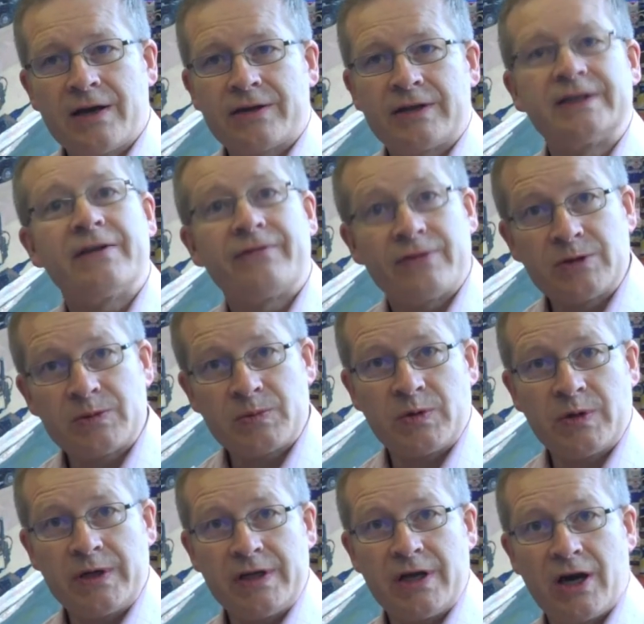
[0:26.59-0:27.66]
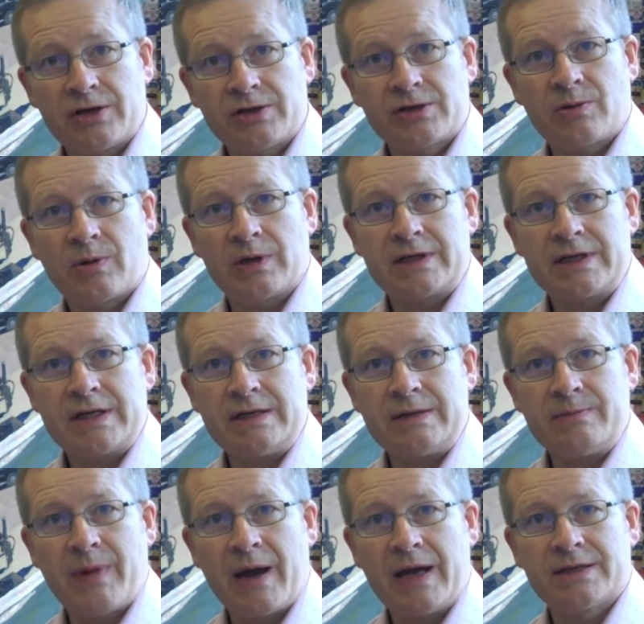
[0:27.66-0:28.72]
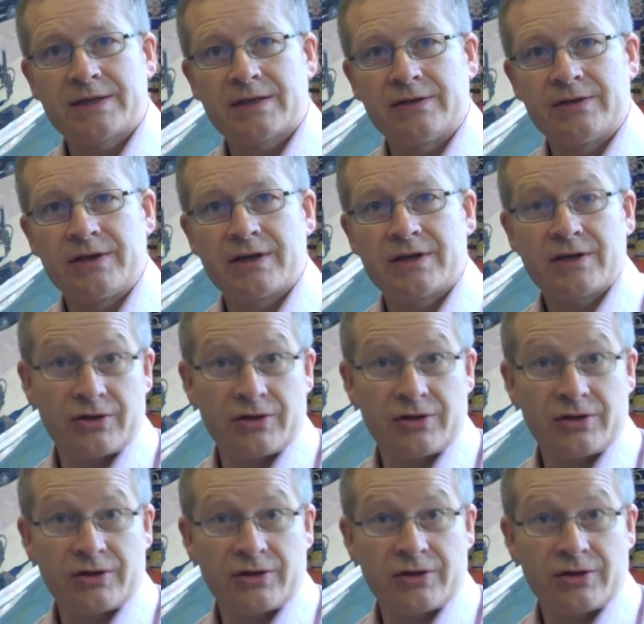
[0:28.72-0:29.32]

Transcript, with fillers: the difference between the artist quality paints and,